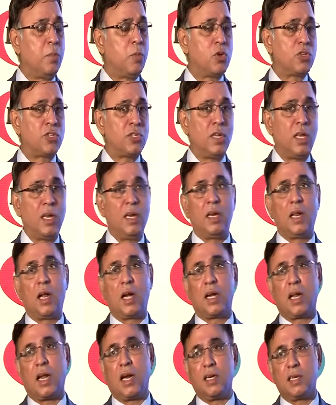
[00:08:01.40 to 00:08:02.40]
emotional,
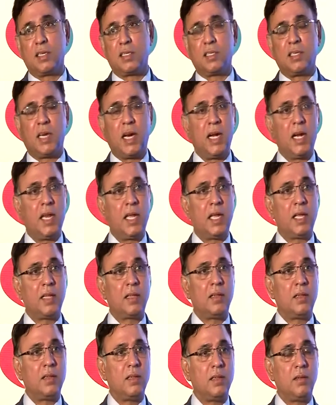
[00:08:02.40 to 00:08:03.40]
not understanding
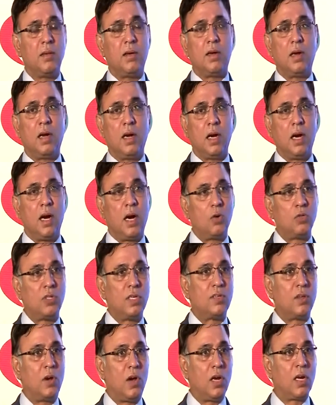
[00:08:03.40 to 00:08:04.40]
how
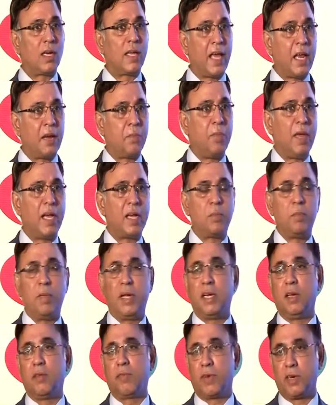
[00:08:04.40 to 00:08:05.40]
this all can make a
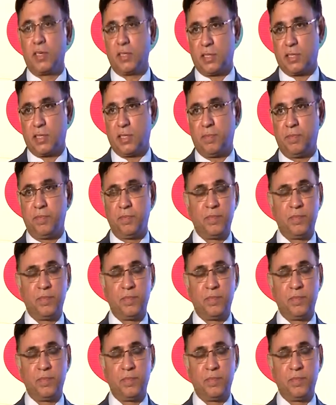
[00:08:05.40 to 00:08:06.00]
big difference.